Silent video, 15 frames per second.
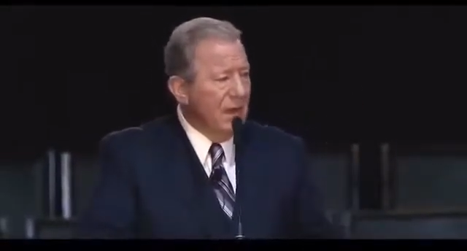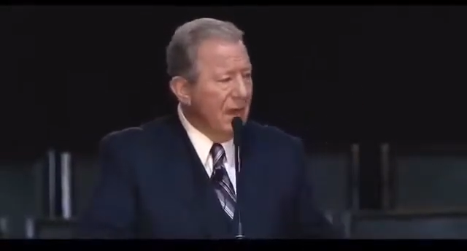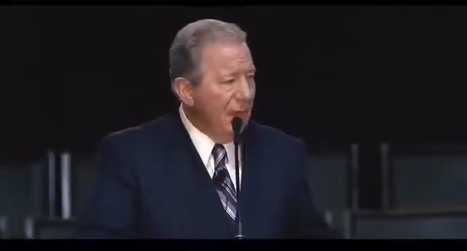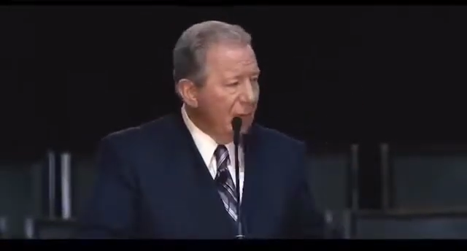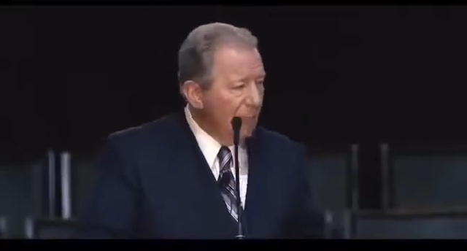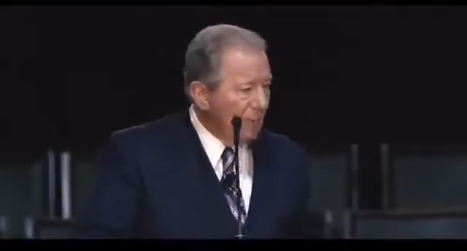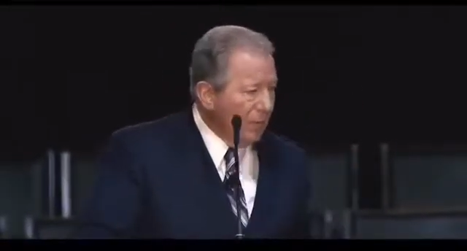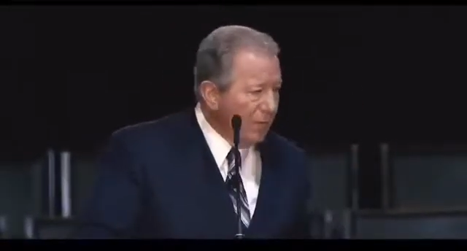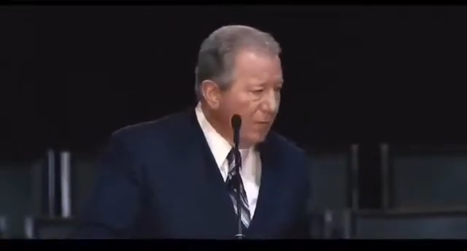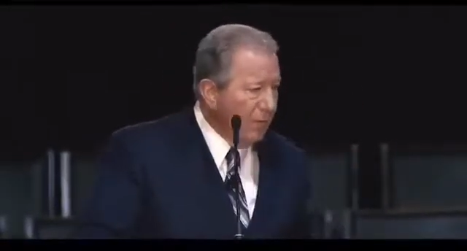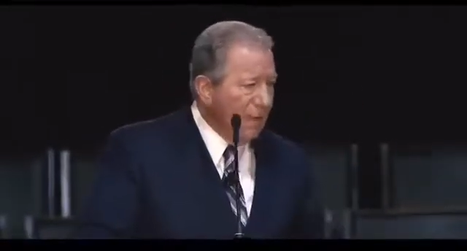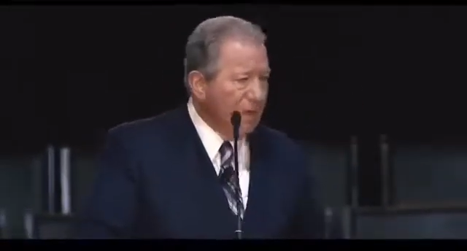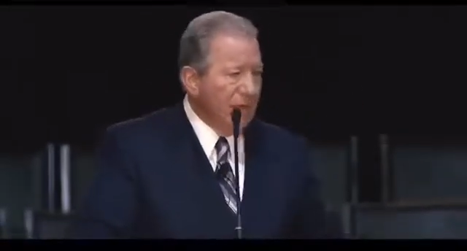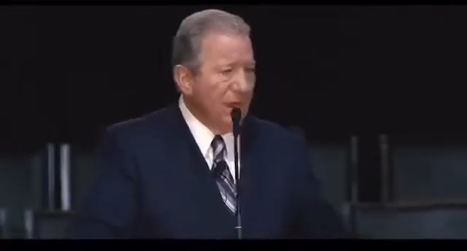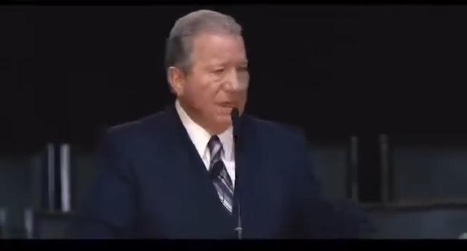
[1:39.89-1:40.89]
help him with the
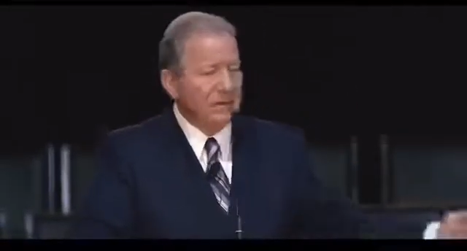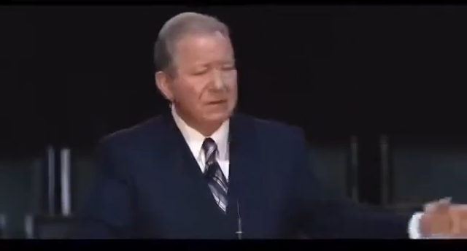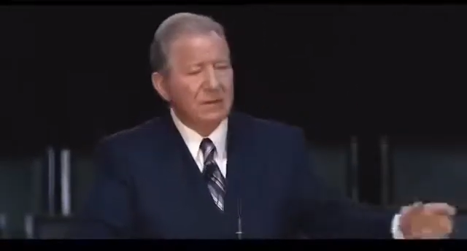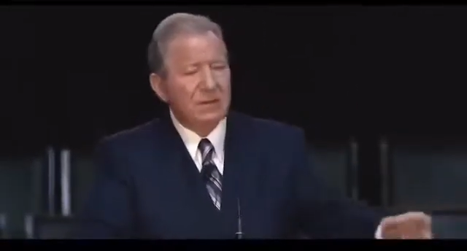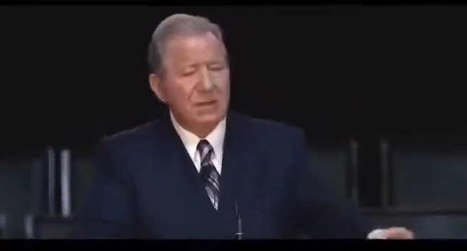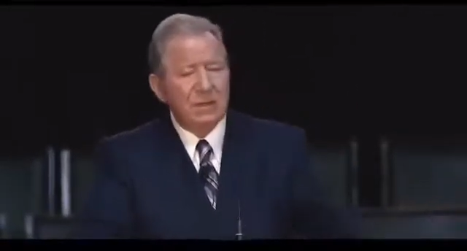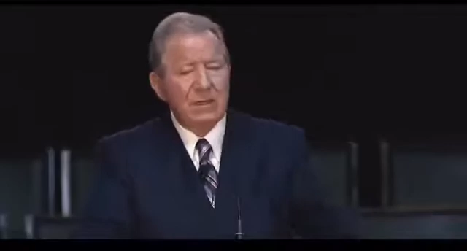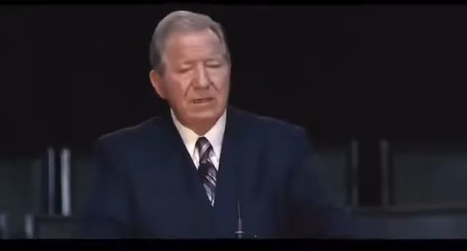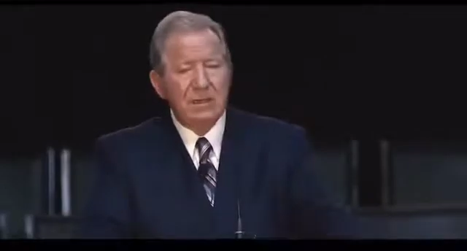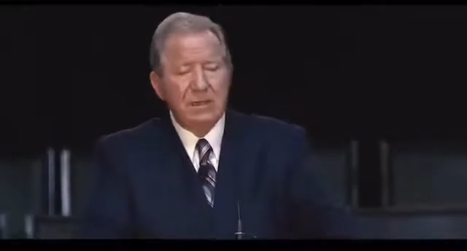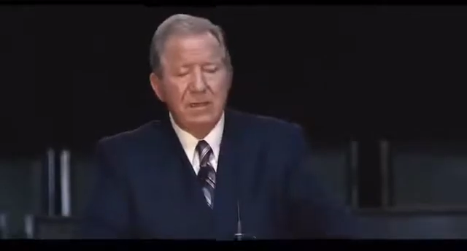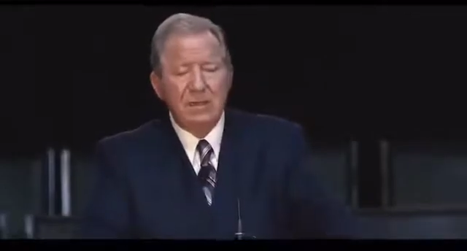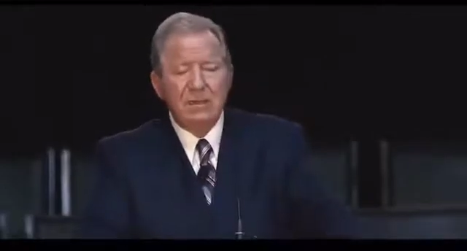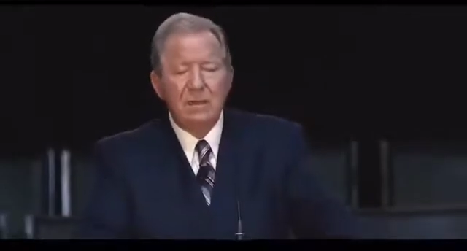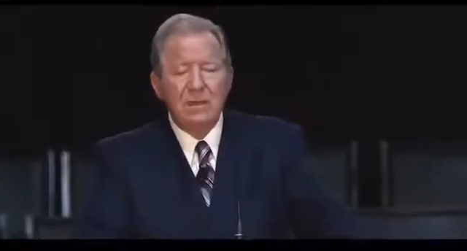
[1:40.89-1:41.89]
meetings, and he did.